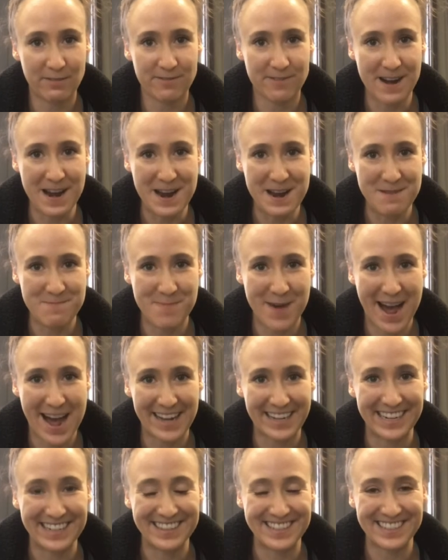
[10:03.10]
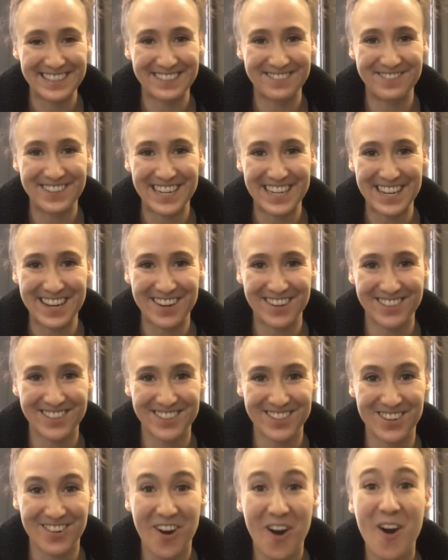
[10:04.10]
front and back in this video,
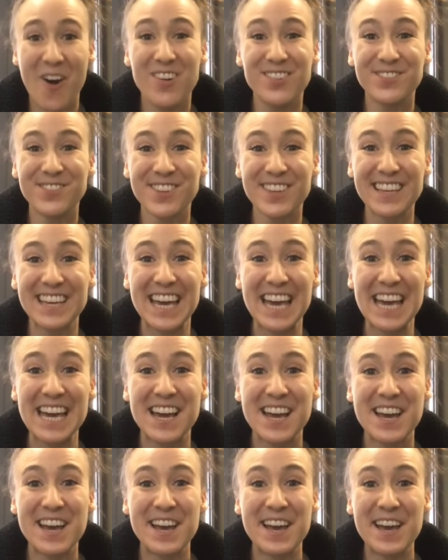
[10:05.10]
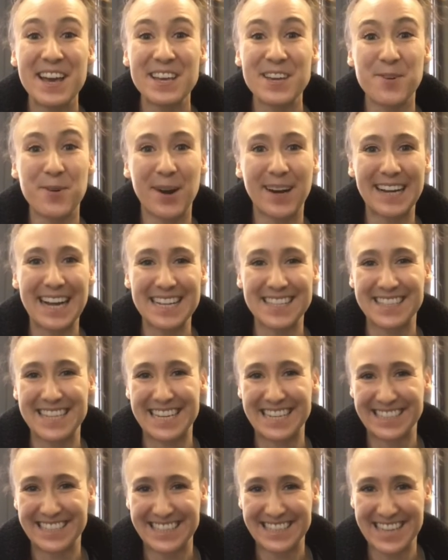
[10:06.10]
so hopefully you are
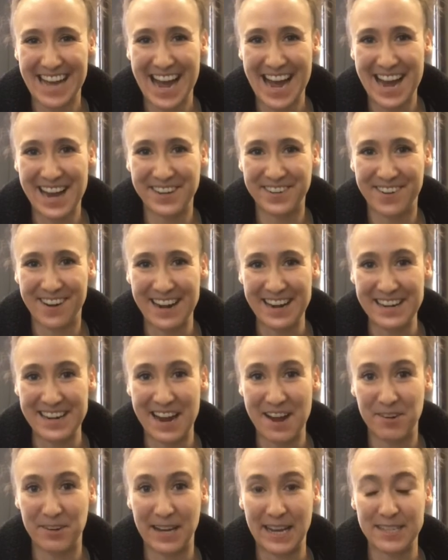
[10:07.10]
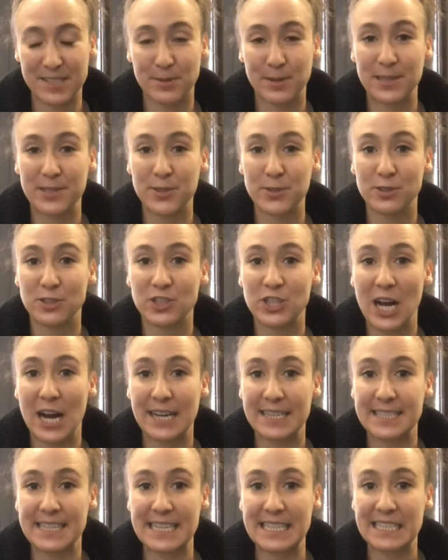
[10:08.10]
guessing side right now. Okay, so we're gonna do
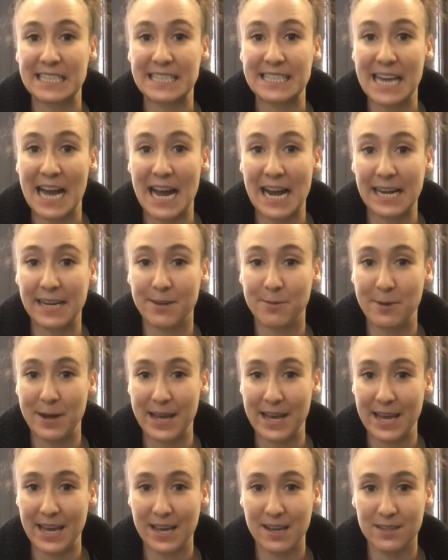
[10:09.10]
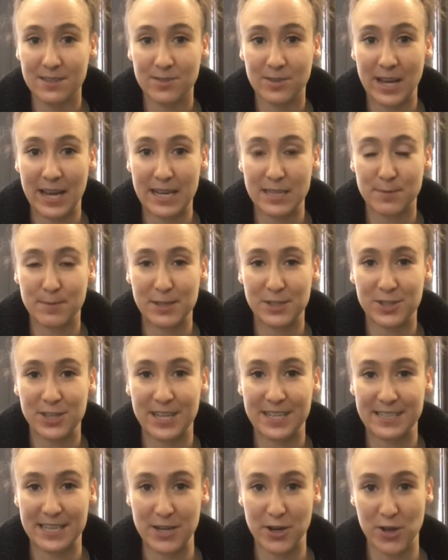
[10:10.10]
chassé sideways, okay, especially
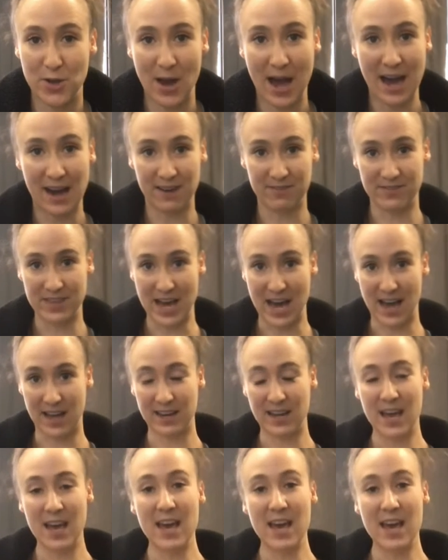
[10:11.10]
because I know you have that